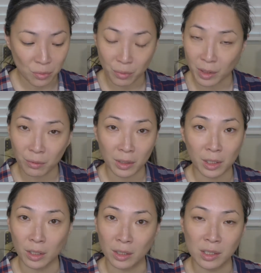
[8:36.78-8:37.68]
really, really
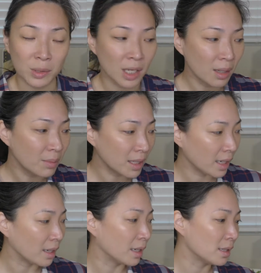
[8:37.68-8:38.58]
good. So it's on
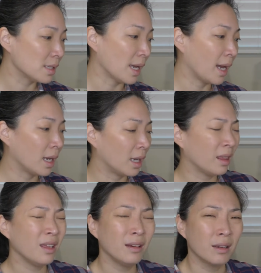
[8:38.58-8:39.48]
Monday nights at I
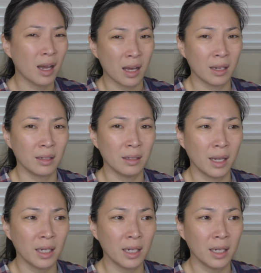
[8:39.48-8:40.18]
think 9,